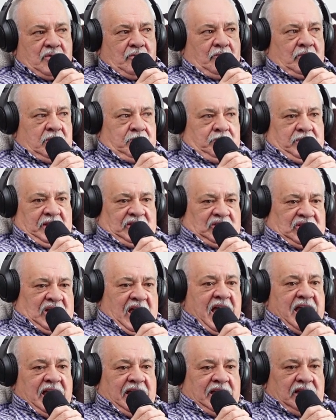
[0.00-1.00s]
with a big
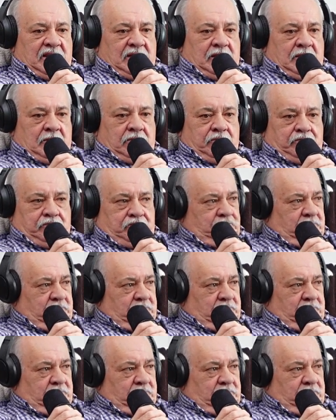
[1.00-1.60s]
tank in the